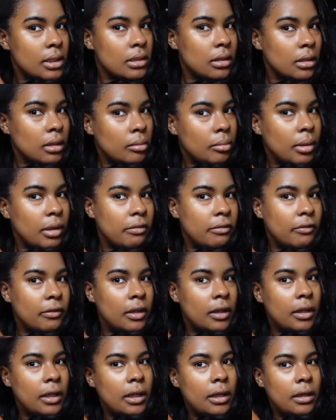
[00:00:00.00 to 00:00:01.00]
it's gonna be
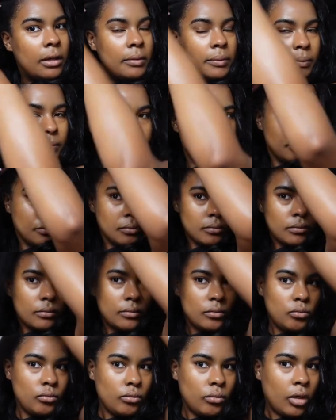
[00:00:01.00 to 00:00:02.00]
fun.
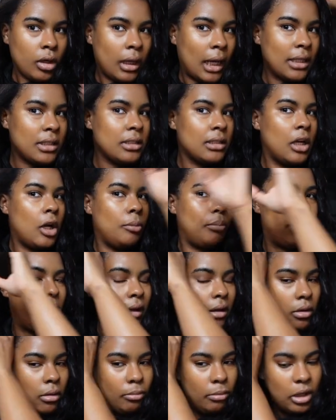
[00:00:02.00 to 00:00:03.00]
I just hope they
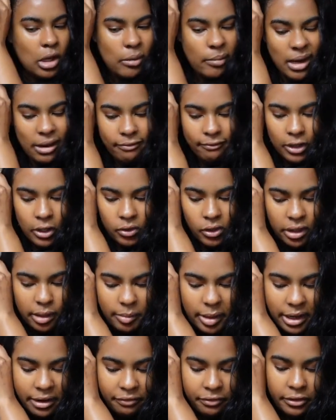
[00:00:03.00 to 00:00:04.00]
don't blow my phone up
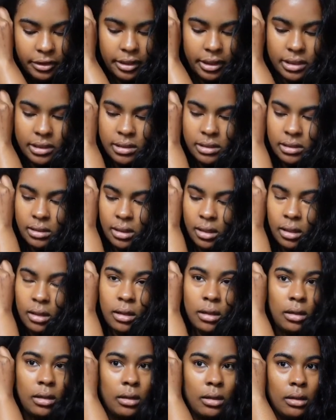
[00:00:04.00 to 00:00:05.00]
after this,
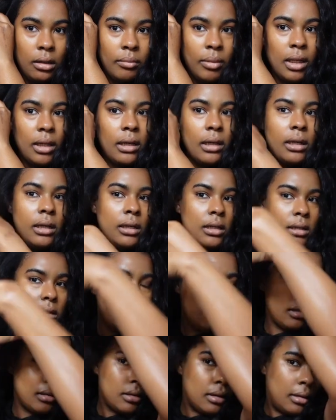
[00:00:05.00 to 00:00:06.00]

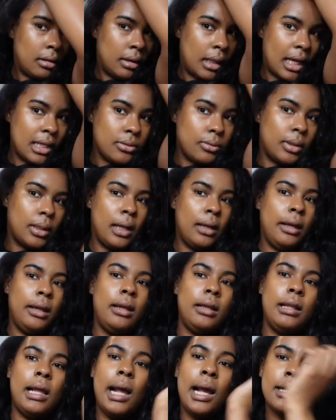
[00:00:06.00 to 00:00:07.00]
because that's what they
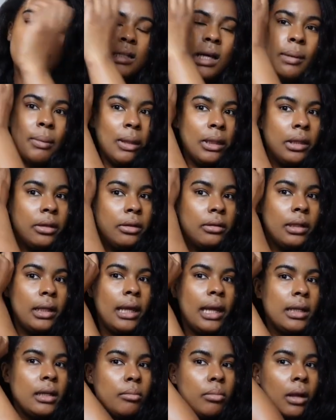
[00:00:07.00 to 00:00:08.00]
did last time. I literally
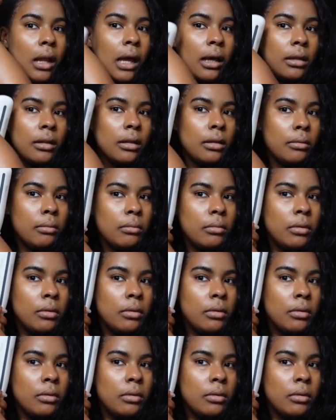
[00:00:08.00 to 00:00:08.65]
had to block them.